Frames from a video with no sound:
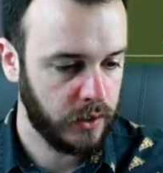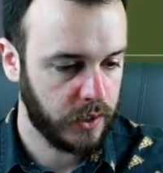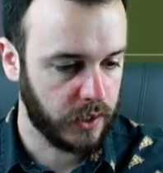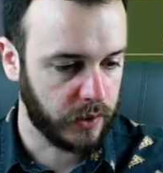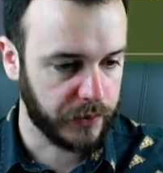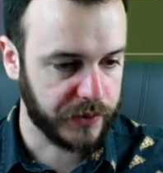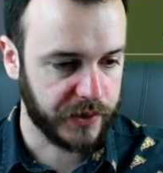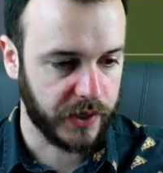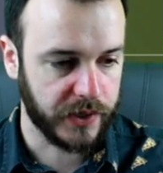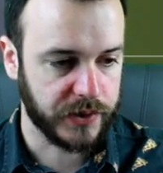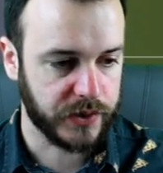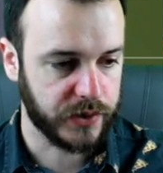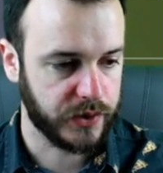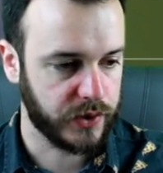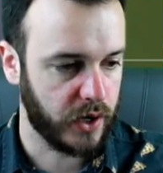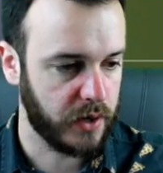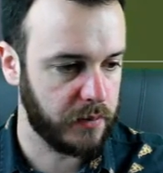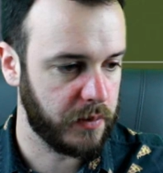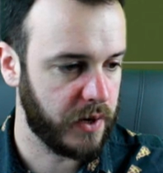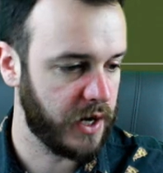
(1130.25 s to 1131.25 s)
It looks like
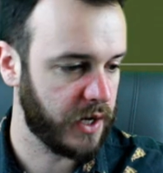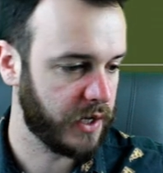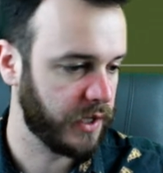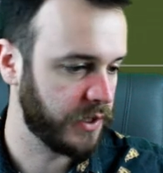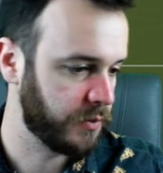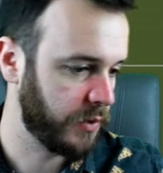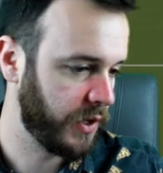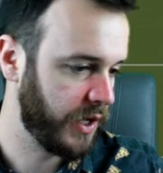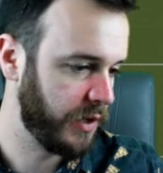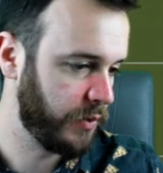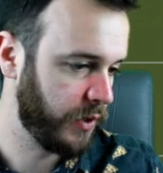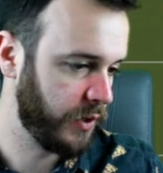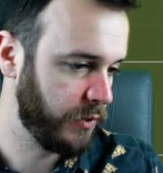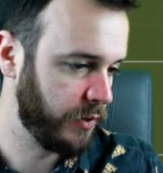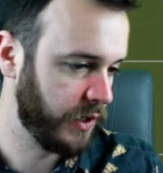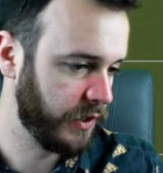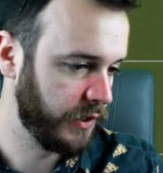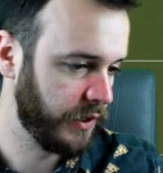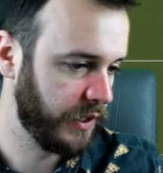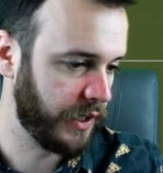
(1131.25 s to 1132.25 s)
Stowmarket's playing pretty well
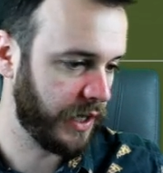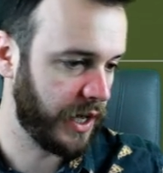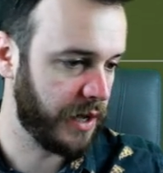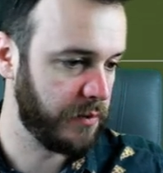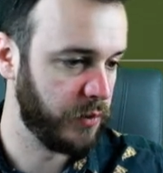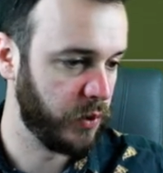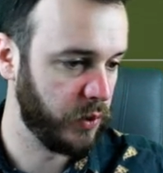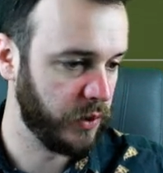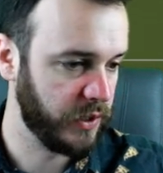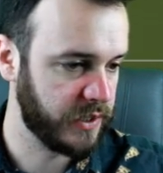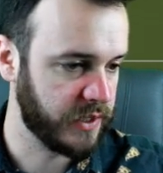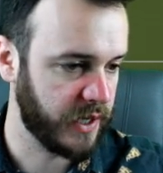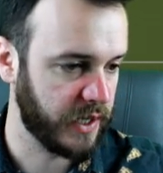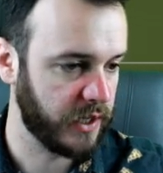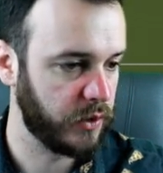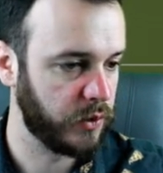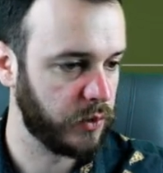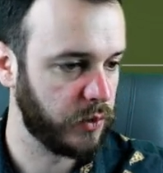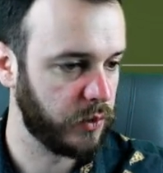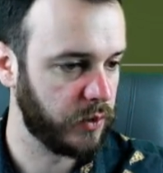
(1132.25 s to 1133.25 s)
in their game. Morley to take a
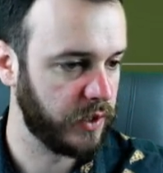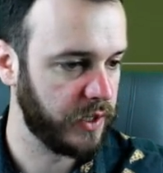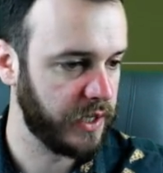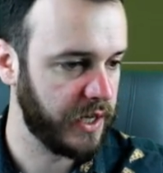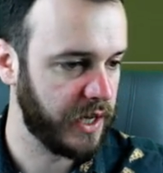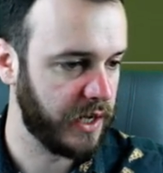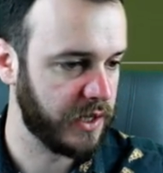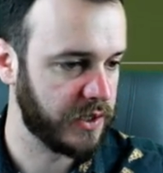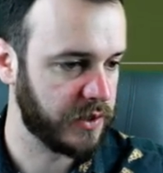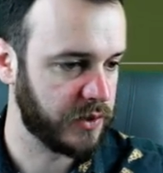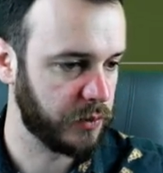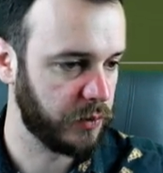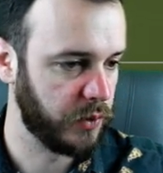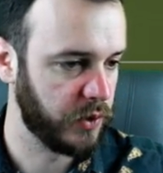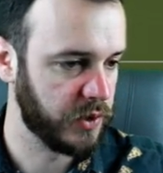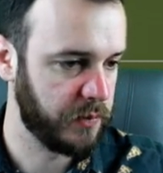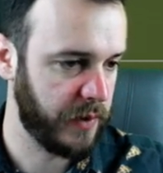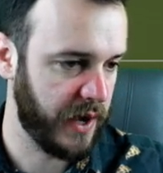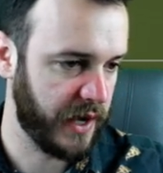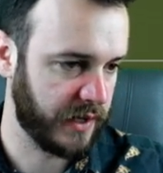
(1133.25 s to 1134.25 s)
corner now. It's towards
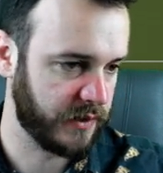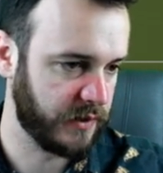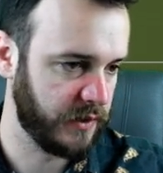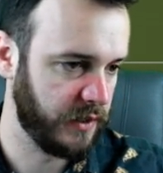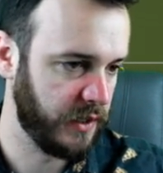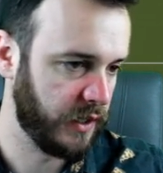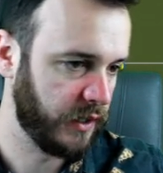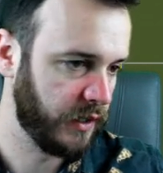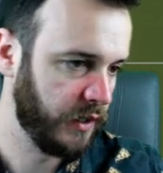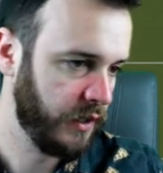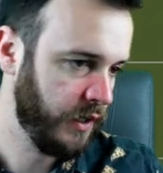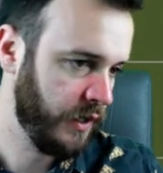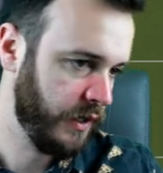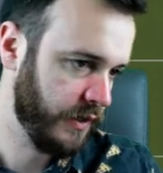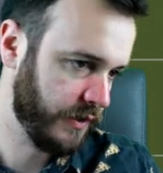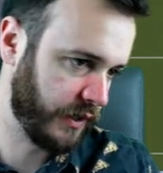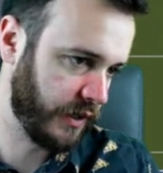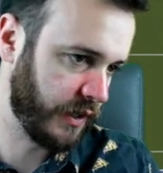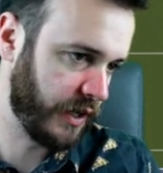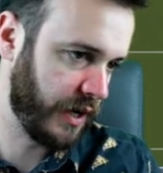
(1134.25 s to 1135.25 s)
back stick. It's
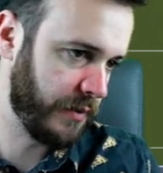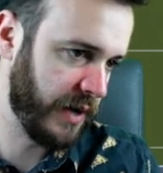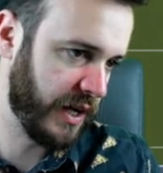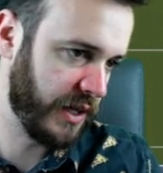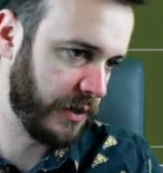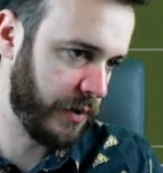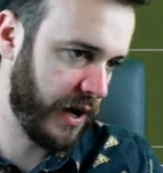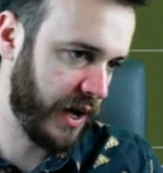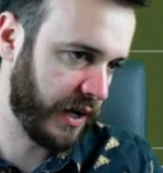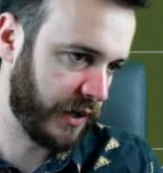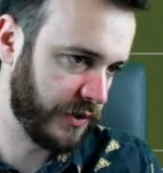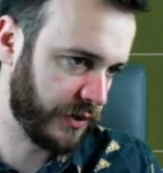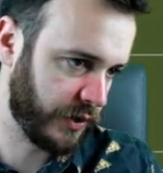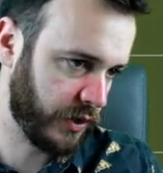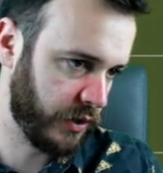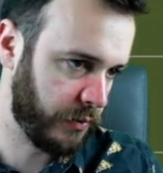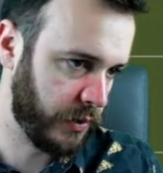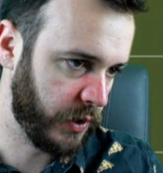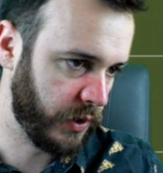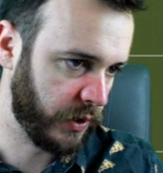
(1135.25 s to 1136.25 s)
going to come out the back and
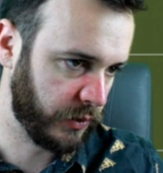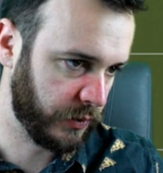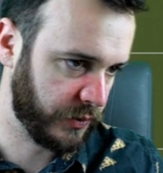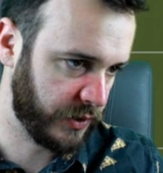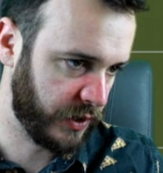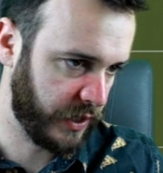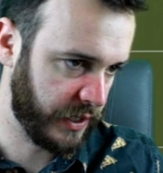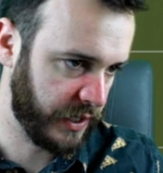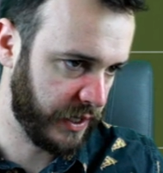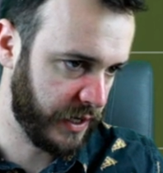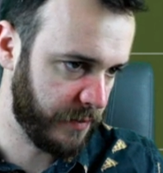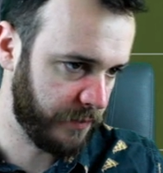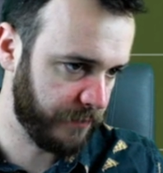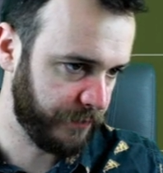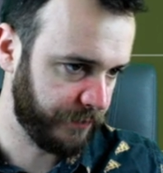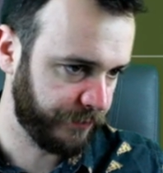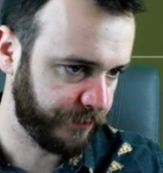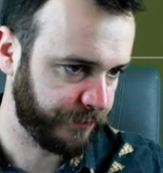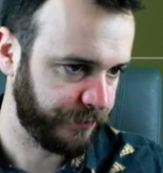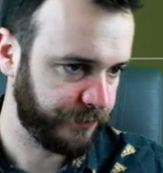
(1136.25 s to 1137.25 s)
Scott Pollock will tidy up.
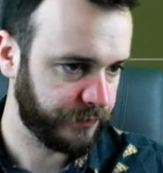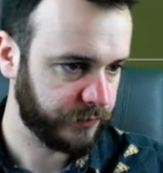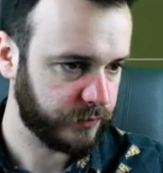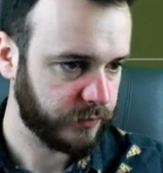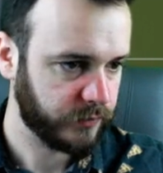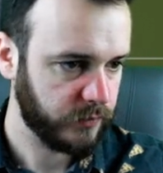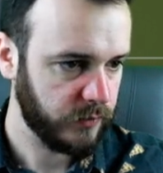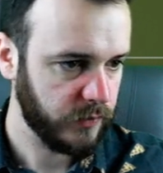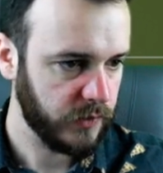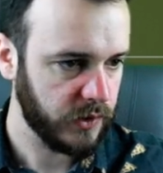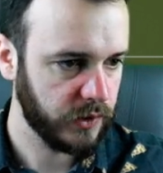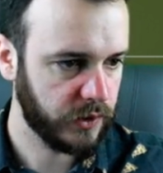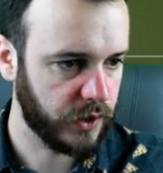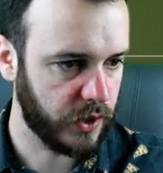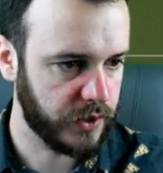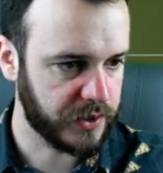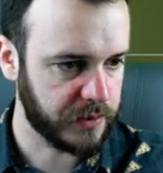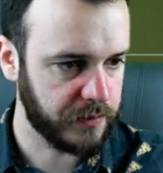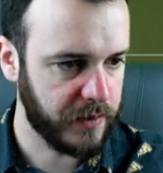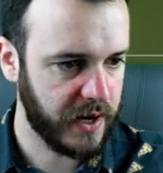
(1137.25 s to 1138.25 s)

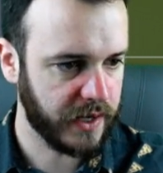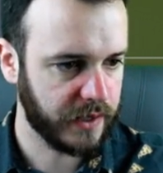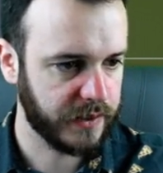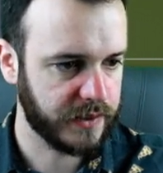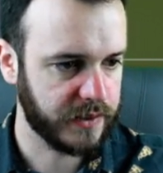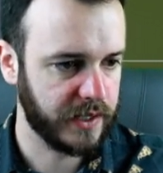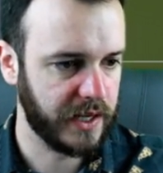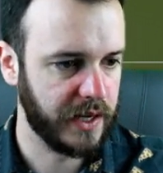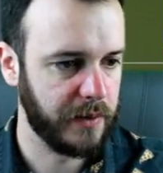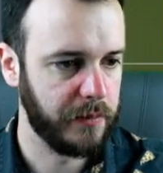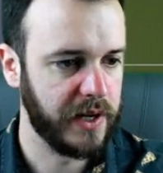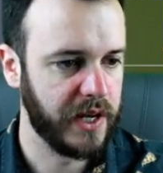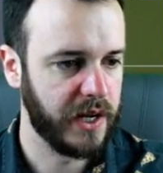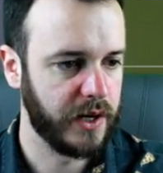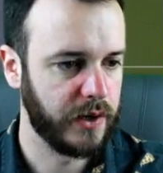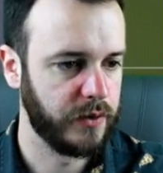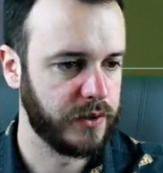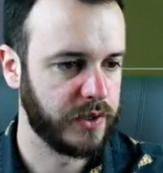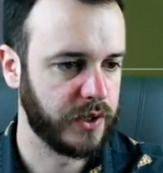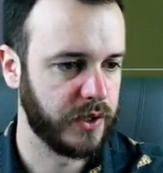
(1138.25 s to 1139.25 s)
Goes to Marcus Stamp now, who
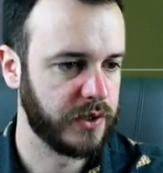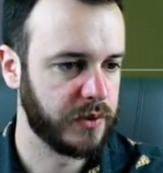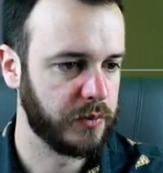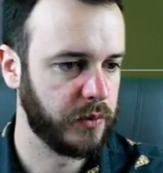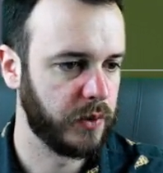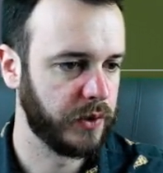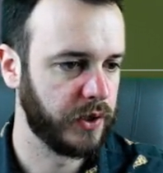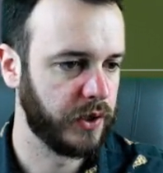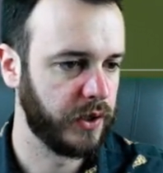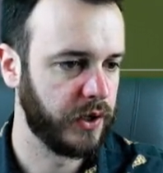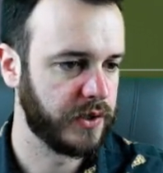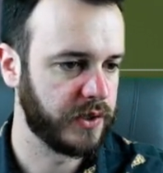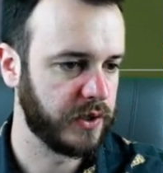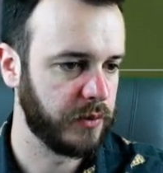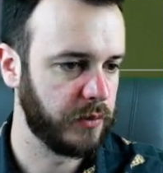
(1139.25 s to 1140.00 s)
returns the ball to Hersett.